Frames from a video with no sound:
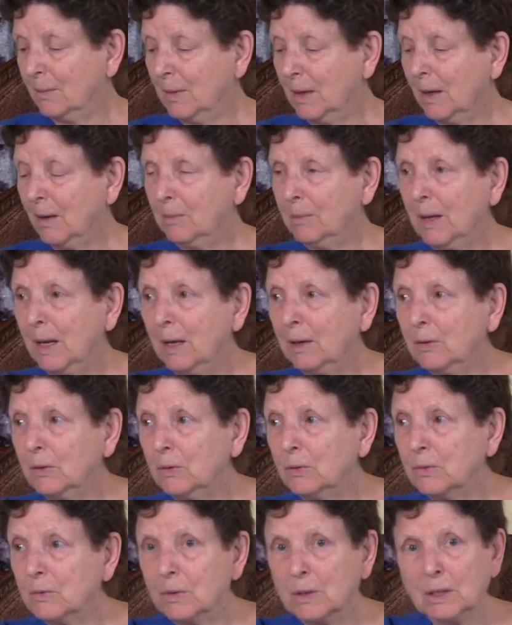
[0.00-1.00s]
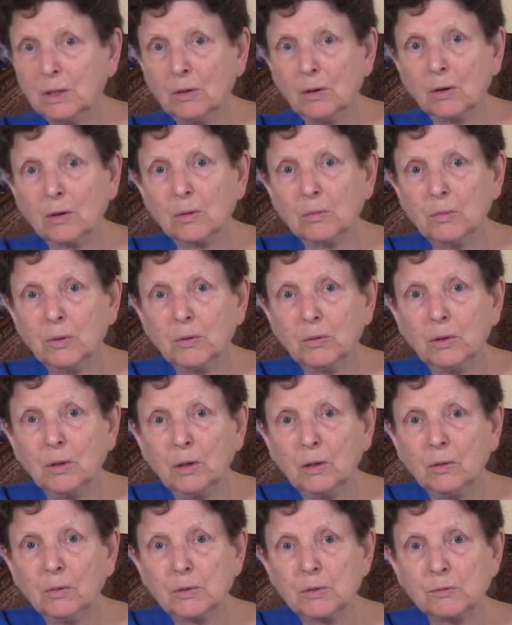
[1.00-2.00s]
A man who in our
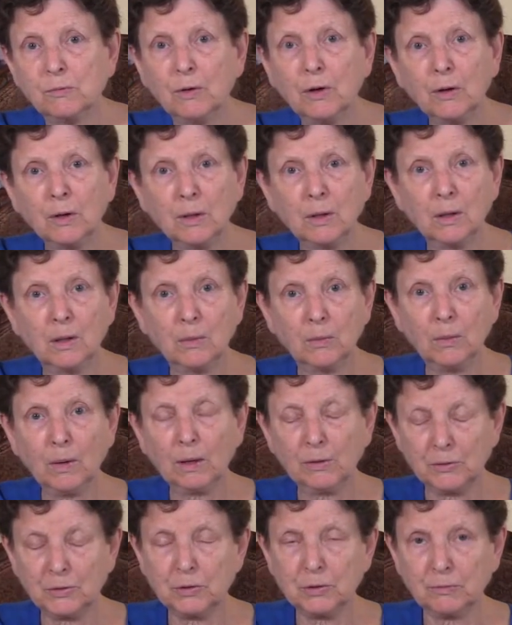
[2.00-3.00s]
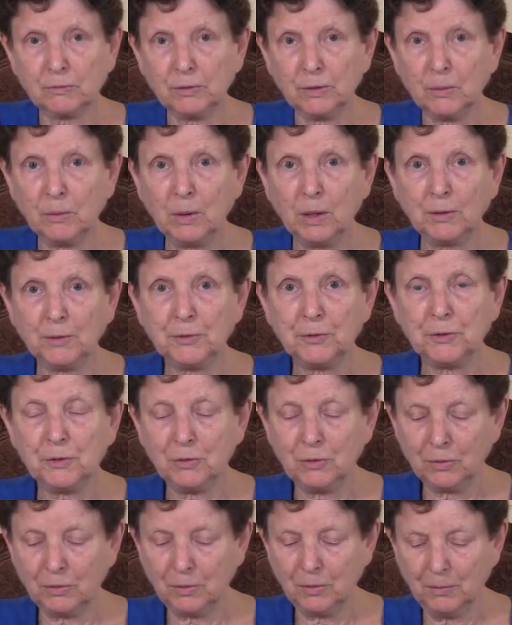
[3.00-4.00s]
community who was very relatively
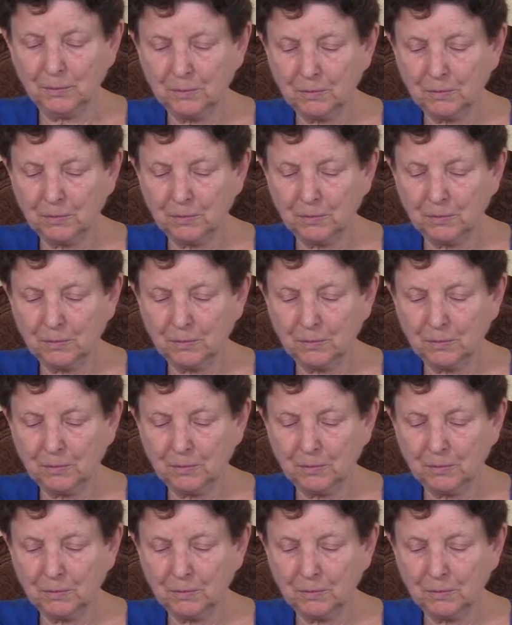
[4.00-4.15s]
well-to-do